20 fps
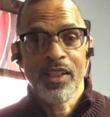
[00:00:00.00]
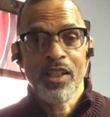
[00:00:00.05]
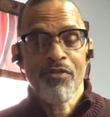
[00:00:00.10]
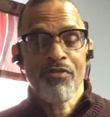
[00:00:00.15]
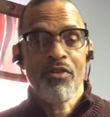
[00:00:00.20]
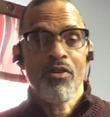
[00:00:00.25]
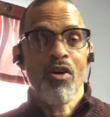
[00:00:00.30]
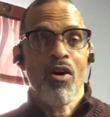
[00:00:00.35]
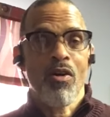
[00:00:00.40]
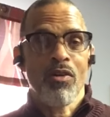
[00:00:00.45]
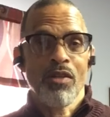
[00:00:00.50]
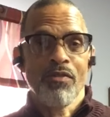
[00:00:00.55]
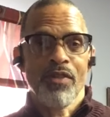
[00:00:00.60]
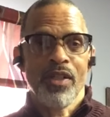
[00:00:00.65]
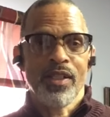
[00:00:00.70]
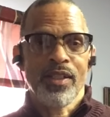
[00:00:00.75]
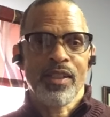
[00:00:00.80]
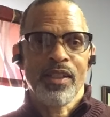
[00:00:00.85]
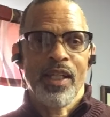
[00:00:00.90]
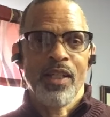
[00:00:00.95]
year for all of
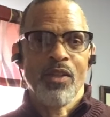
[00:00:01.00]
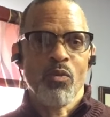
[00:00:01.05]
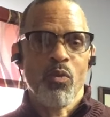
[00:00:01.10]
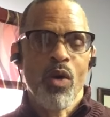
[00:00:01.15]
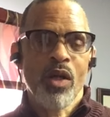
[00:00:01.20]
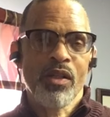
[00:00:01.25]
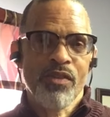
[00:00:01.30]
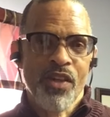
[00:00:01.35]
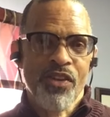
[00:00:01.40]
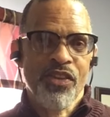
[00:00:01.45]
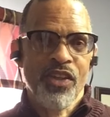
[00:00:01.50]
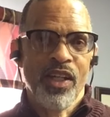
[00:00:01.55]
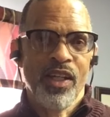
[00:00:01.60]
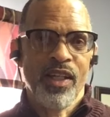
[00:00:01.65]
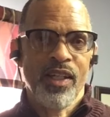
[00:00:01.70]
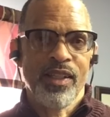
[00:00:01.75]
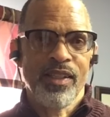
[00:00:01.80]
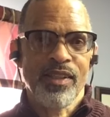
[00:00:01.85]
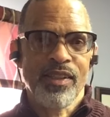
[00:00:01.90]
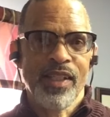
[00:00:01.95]
us, and one of the
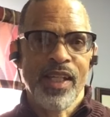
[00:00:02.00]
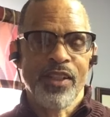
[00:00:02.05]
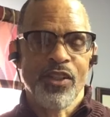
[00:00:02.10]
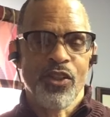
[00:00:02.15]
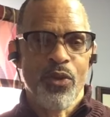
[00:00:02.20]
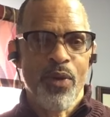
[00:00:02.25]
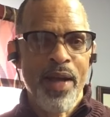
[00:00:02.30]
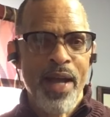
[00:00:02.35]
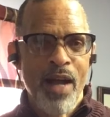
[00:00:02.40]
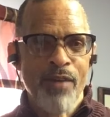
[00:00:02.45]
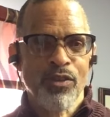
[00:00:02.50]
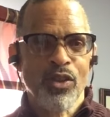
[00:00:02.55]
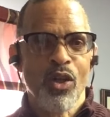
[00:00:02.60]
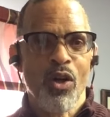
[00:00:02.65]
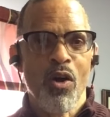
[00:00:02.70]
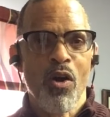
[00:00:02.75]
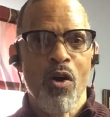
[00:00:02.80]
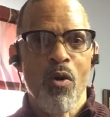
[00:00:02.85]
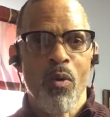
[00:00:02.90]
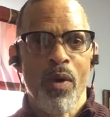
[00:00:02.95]
things that you have to
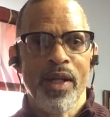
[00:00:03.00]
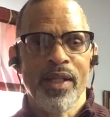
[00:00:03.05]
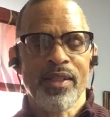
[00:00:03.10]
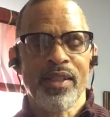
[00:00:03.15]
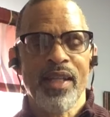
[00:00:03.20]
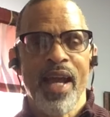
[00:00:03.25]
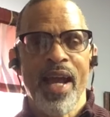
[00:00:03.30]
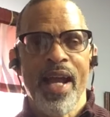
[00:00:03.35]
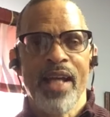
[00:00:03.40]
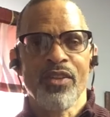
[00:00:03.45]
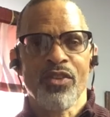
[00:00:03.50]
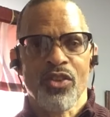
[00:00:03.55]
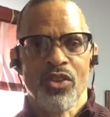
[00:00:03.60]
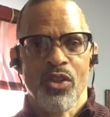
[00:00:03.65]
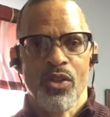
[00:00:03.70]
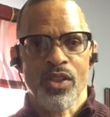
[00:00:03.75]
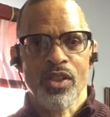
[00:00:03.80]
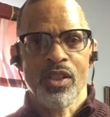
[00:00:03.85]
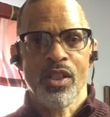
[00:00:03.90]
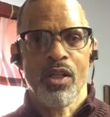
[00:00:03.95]
always ask
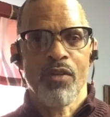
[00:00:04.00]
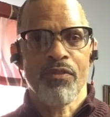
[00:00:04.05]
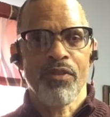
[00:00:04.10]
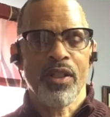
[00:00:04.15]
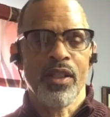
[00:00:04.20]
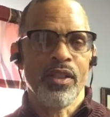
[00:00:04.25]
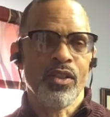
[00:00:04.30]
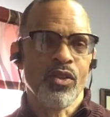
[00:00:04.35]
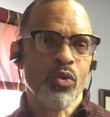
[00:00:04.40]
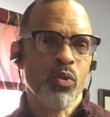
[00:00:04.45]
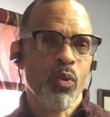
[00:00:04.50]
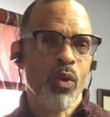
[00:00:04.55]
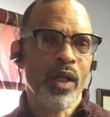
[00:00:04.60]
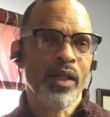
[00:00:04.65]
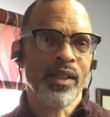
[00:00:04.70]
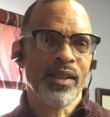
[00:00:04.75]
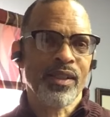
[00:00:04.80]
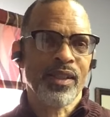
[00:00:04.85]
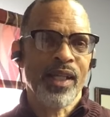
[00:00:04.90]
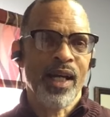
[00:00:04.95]
yourself is,
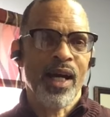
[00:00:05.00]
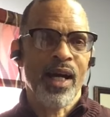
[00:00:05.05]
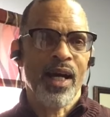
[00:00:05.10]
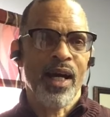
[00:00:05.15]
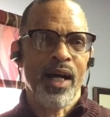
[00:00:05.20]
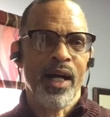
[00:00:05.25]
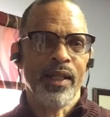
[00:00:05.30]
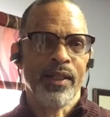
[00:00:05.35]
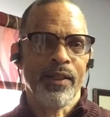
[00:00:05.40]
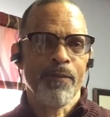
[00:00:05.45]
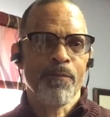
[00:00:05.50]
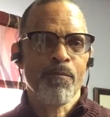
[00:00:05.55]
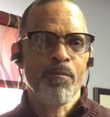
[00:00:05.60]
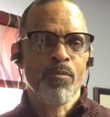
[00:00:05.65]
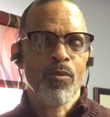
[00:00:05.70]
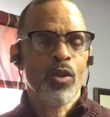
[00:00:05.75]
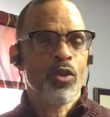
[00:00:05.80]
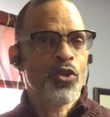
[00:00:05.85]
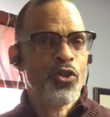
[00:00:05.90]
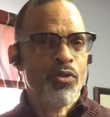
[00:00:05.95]
what is God
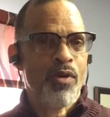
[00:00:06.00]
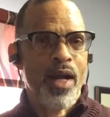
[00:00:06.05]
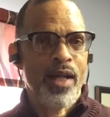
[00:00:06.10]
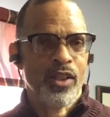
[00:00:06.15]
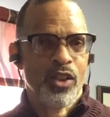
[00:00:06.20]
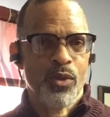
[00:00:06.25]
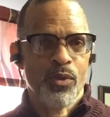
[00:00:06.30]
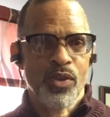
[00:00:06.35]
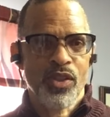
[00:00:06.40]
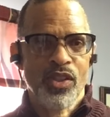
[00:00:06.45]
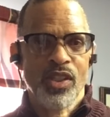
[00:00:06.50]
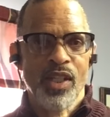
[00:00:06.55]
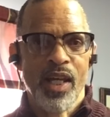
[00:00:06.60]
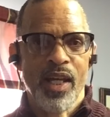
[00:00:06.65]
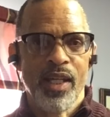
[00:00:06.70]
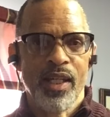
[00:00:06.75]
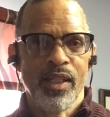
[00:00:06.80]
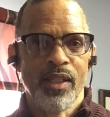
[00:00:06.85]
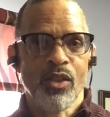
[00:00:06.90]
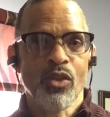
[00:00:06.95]
trying to
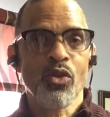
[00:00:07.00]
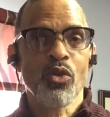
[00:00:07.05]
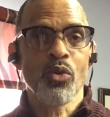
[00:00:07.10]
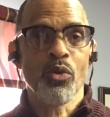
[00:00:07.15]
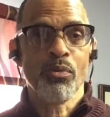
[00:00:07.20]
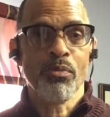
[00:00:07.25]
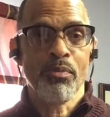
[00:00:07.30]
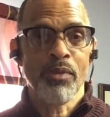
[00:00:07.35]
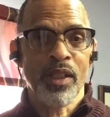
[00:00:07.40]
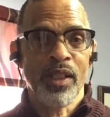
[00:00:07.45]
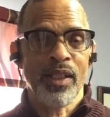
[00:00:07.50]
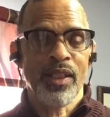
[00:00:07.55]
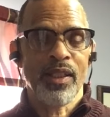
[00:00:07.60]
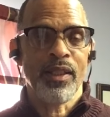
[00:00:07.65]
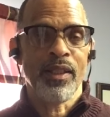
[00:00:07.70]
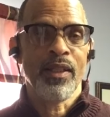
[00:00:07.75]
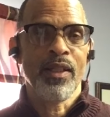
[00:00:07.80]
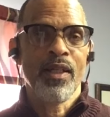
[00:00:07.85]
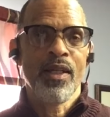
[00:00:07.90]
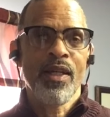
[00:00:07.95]
say to
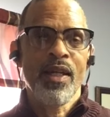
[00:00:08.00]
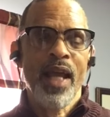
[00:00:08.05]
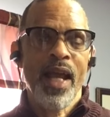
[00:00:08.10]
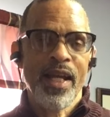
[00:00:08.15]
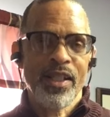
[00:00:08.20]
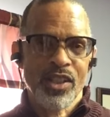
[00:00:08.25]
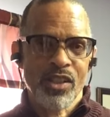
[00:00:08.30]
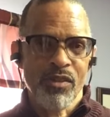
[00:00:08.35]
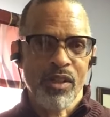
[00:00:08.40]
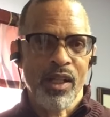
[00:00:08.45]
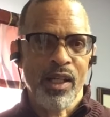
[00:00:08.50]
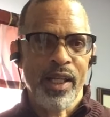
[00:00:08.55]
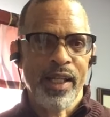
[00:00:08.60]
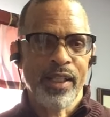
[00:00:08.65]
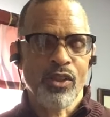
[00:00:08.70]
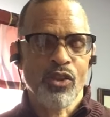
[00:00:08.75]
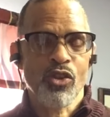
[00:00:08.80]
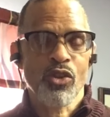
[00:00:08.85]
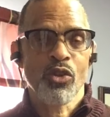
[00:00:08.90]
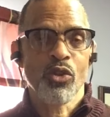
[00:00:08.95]
me as it
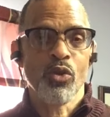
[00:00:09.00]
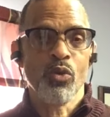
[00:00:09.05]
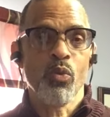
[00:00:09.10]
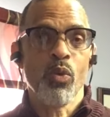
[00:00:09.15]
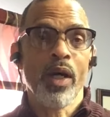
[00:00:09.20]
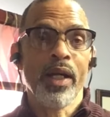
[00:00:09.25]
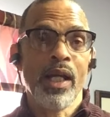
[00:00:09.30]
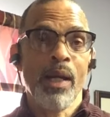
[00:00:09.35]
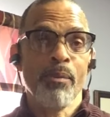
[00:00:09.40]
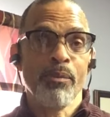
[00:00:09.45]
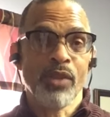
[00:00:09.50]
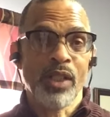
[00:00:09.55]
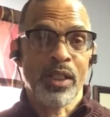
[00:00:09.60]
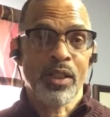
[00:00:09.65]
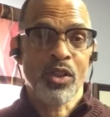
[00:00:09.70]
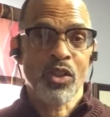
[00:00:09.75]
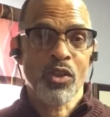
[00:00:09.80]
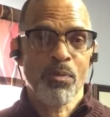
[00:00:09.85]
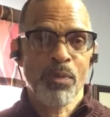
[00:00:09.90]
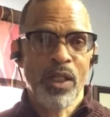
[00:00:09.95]
relates to what I'm
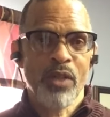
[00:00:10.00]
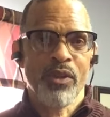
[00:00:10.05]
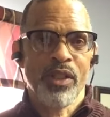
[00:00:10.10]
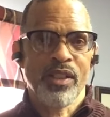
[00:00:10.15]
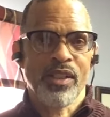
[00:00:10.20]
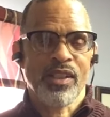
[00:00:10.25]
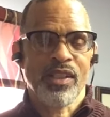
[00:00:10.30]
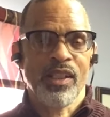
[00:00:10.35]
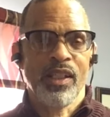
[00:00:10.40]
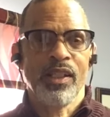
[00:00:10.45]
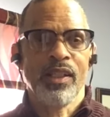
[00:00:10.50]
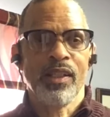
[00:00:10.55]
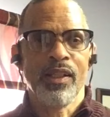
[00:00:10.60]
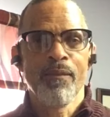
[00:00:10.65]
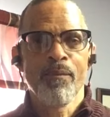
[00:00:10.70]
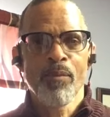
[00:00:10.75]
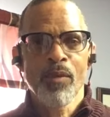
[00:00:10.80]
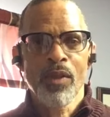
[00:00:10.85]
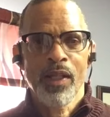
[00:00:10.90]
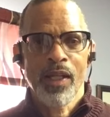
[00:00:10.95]
experiencing
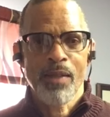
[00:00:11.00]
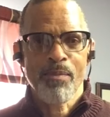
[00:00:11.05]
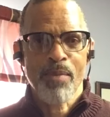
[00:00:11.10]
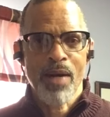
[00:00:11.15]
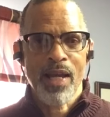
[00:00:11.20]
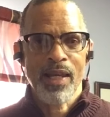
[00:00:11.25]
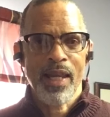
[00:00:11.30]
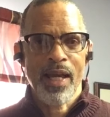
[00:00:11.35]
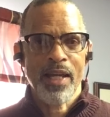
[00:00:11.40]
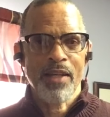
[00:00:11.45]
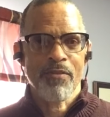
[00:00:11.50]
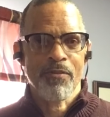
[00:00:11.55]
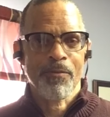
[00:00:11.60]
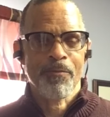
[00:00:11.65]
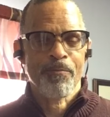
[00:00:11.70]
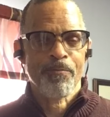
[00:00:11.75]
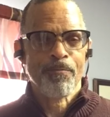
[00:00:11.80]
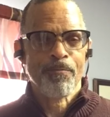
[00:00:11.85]
in my life?